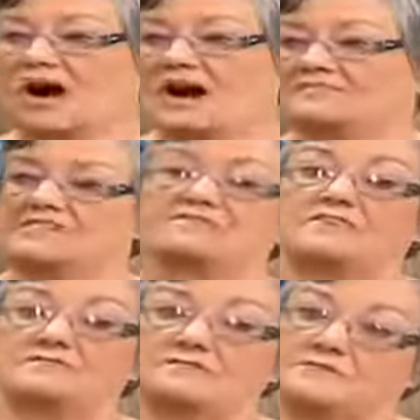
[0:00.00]
I've
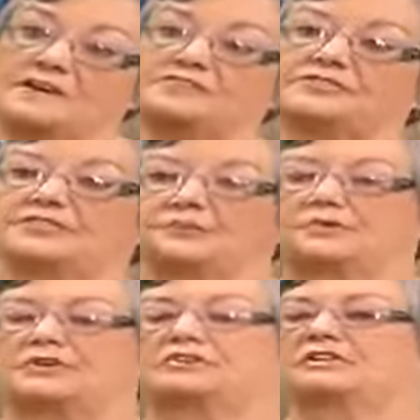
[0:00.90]
never felt the
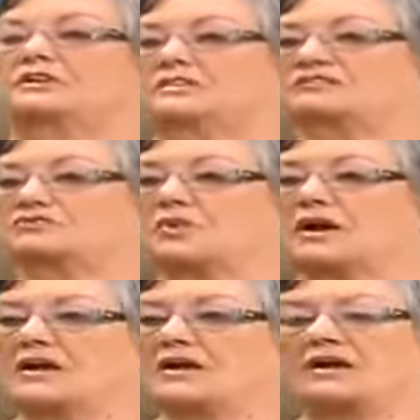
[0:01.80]
breath in this way.